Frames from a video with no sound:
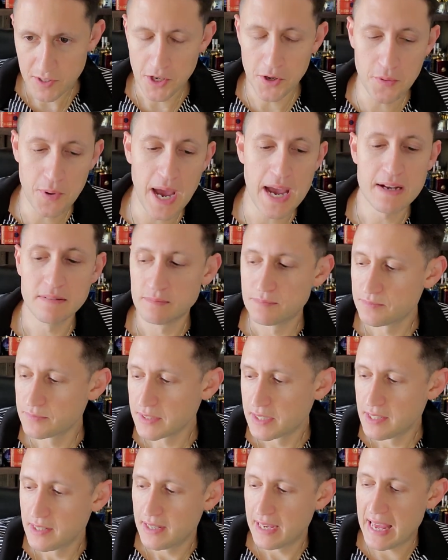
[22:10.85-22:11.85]
Okay,
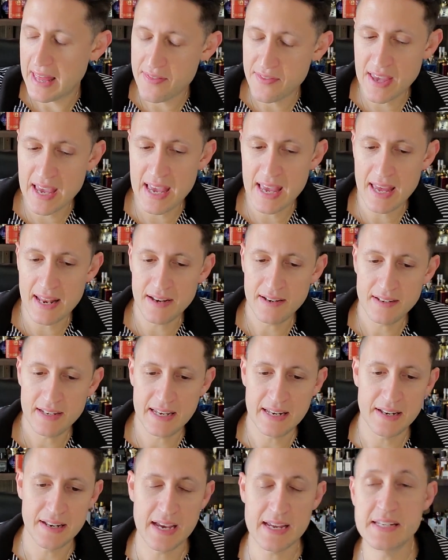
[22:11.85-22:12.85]
and then
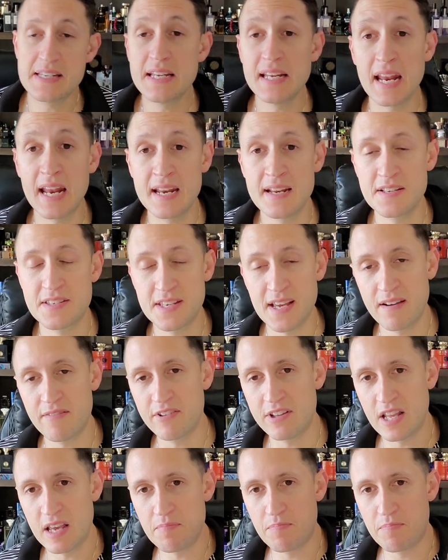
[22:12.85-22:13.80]
in 1987,